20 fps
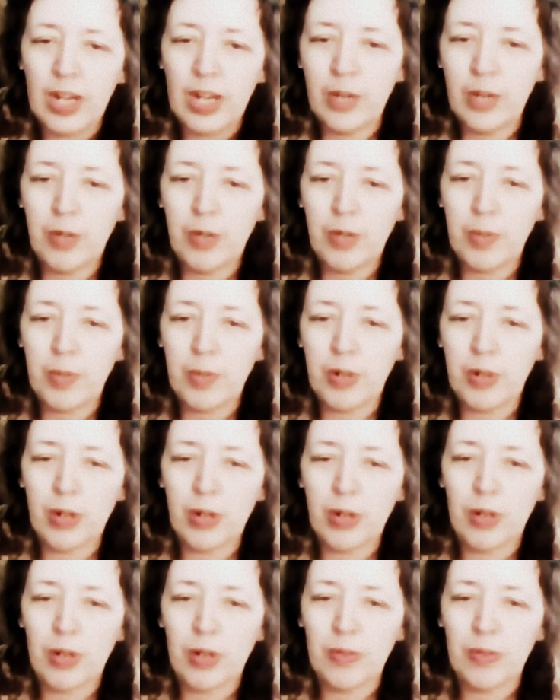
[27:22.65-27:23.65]

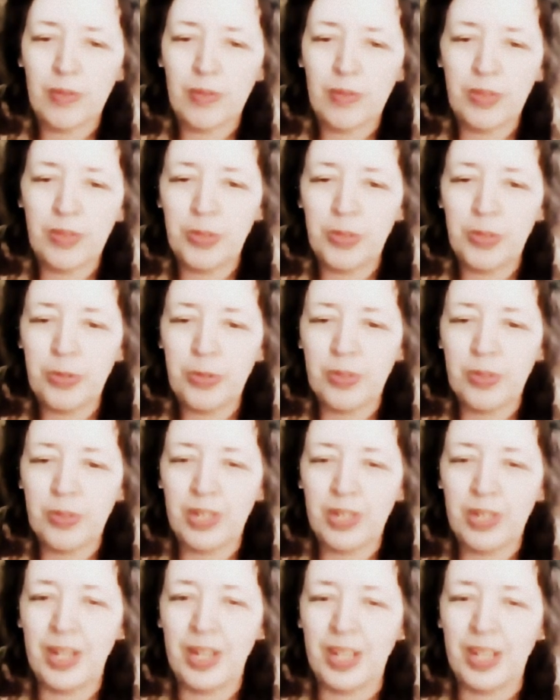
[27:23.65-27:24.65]
rubber suit.
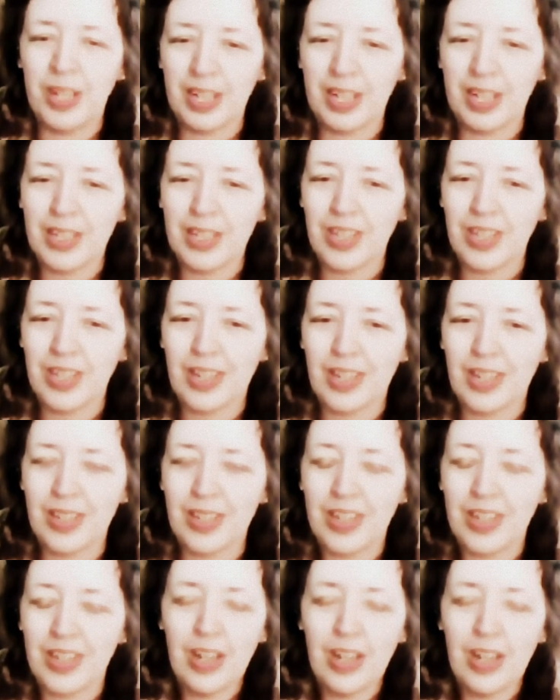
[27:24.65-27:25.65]
It
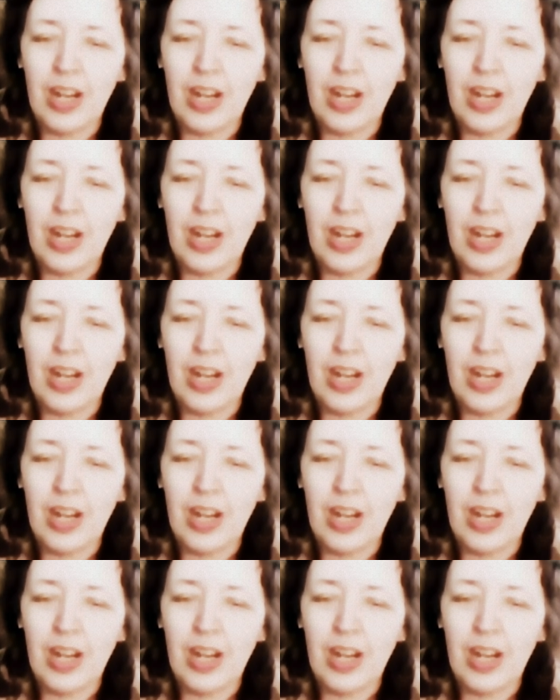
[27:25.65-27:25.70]
says,